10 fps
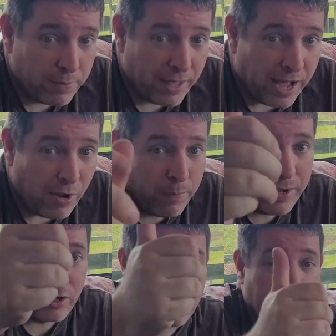the Al
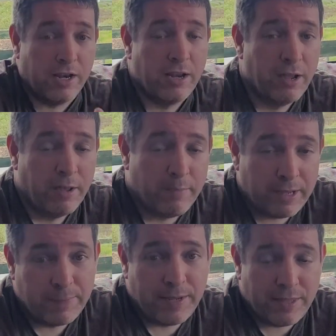Pearson
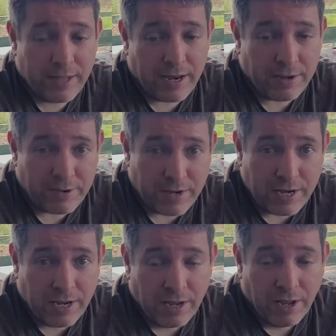Big
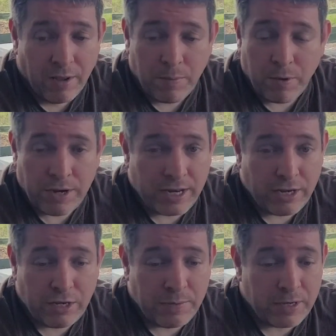P33, pointed
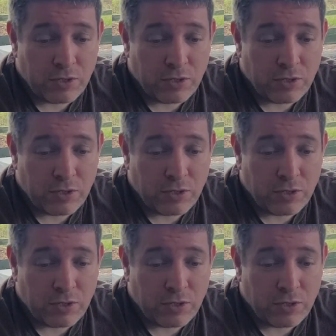out to me.